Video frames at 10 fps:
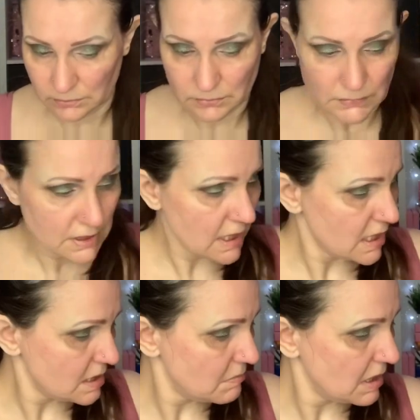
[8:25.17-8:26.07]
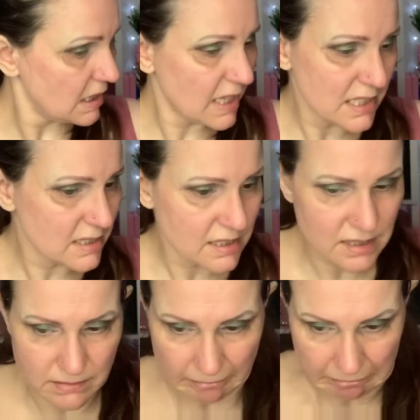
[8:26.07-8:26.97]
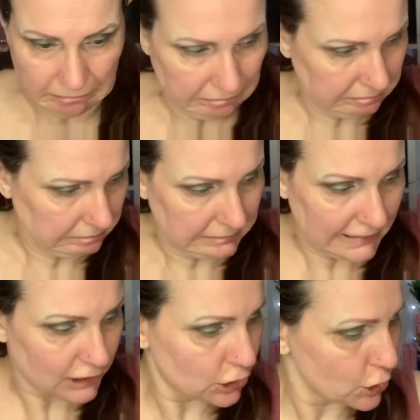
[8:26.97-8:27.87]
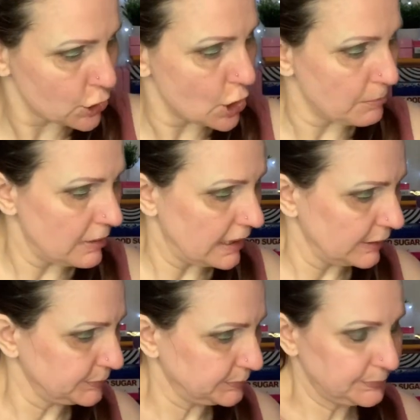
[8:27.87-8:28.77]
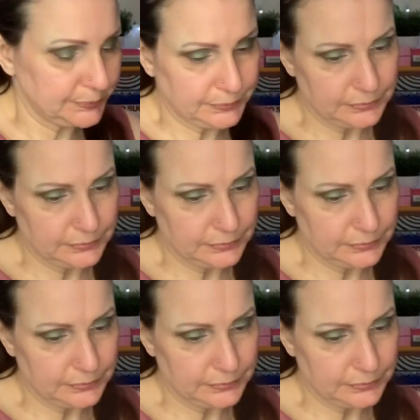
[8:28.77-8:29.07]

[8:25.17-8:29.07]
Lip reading: See, to me that's just not me. I'll